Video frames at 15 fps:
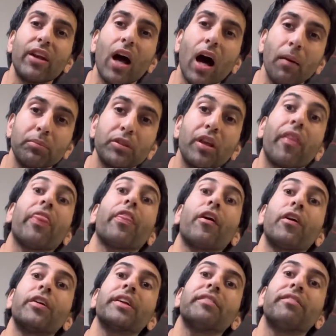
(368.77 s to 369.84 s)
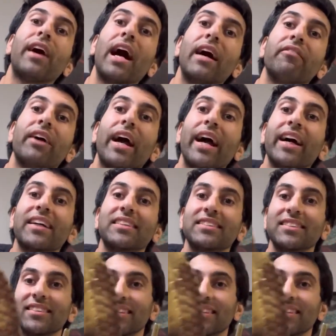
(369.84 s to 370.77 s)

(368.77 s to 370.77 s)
up to 35 eggs.